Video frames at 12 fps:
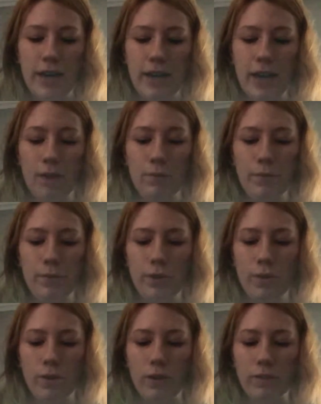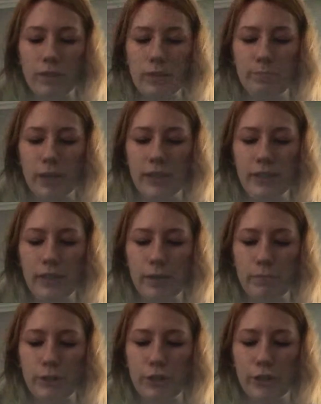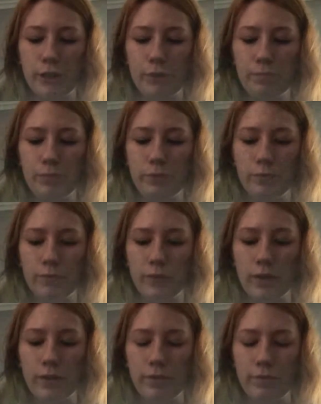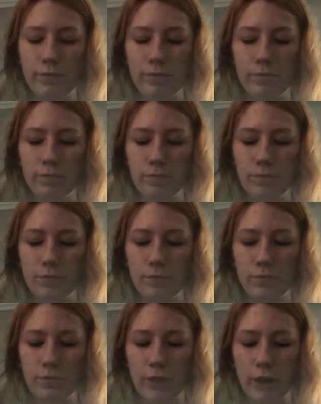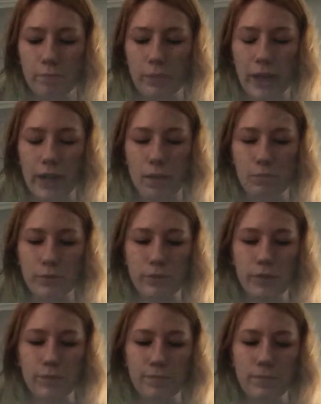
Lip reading: Now we will go over the best temperatures to farm pineapples.